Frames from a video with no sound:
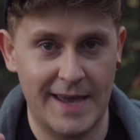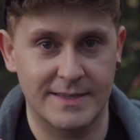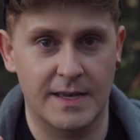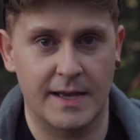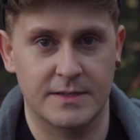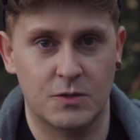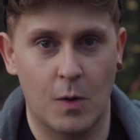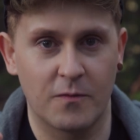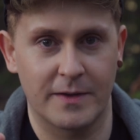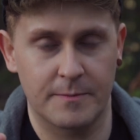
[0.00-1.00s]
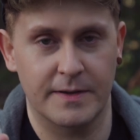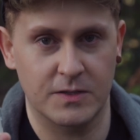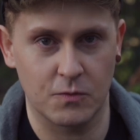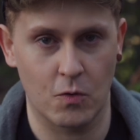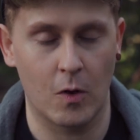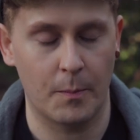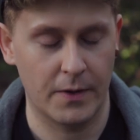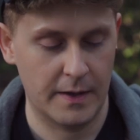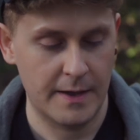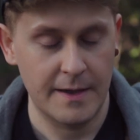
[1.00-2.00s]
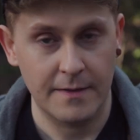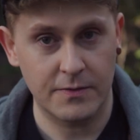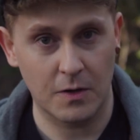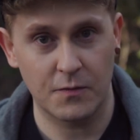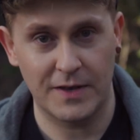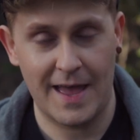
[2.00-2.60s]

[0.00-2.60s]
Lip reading: 8x 12 megapixel crop. The iPhone